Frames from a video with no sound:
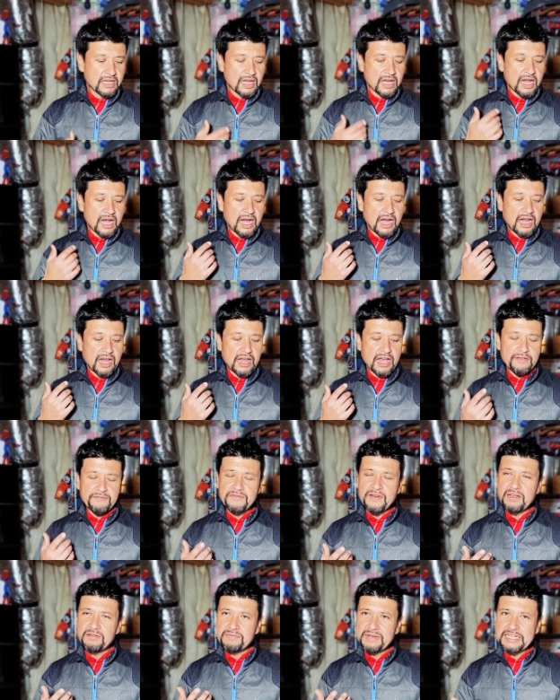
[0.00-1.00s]
uh, I
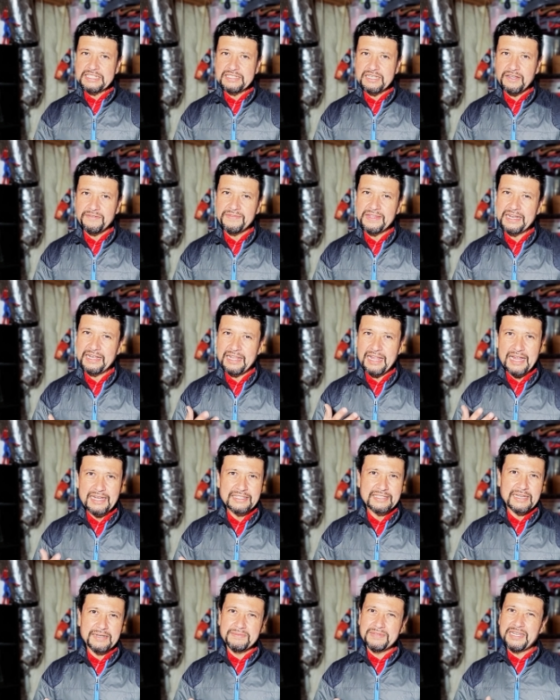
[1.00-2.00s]
found myself that a lot of
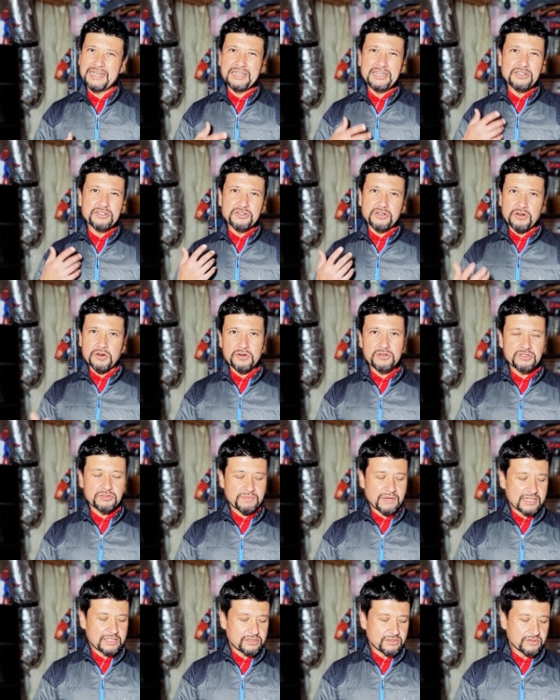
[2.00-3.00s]
times I need to encourage my
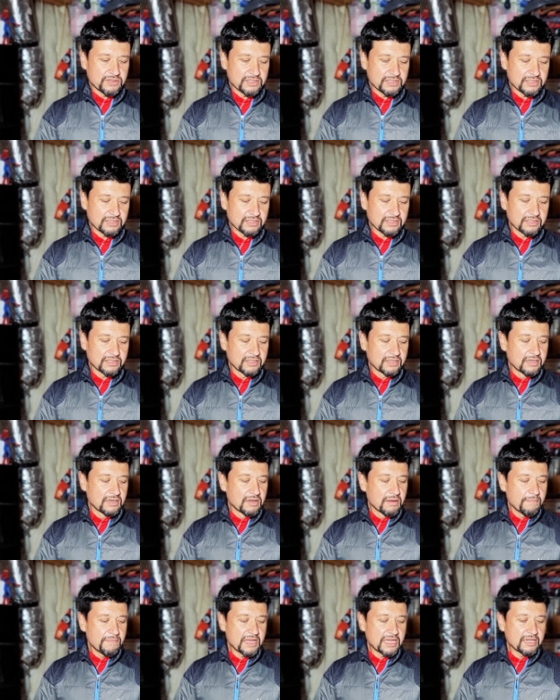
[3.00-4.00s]
students
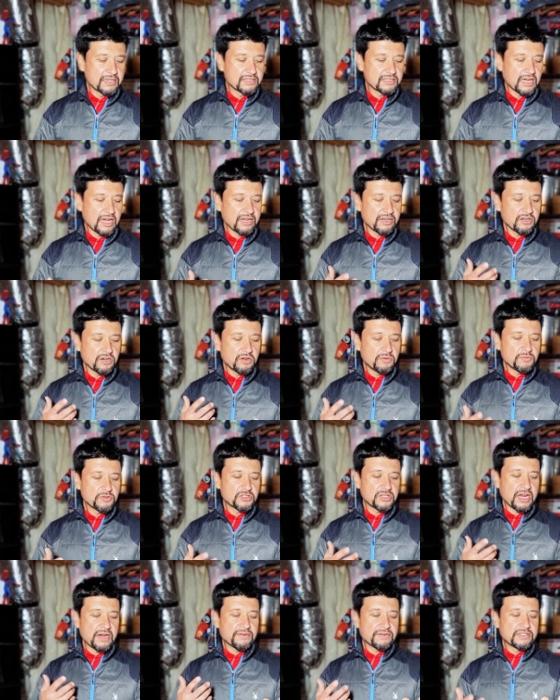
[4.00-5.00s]
because I could almost
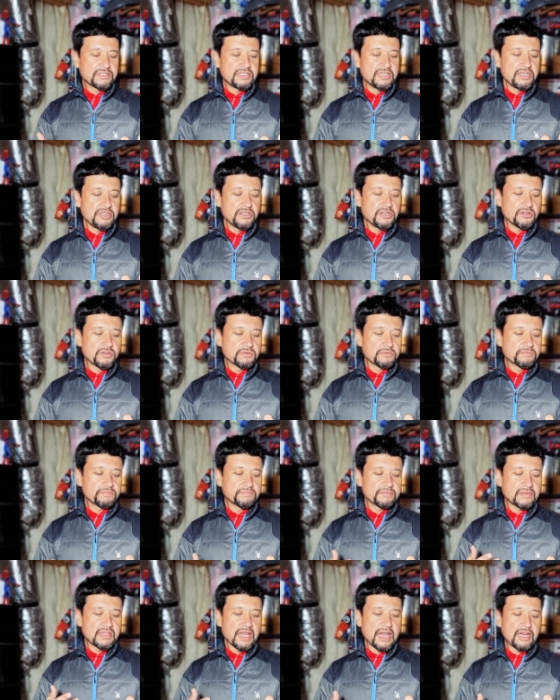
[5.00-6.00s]
guarantee you
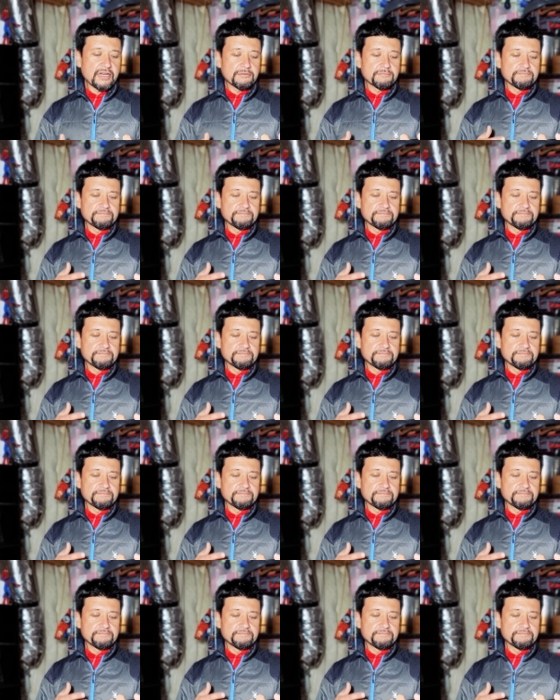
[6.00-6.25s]
that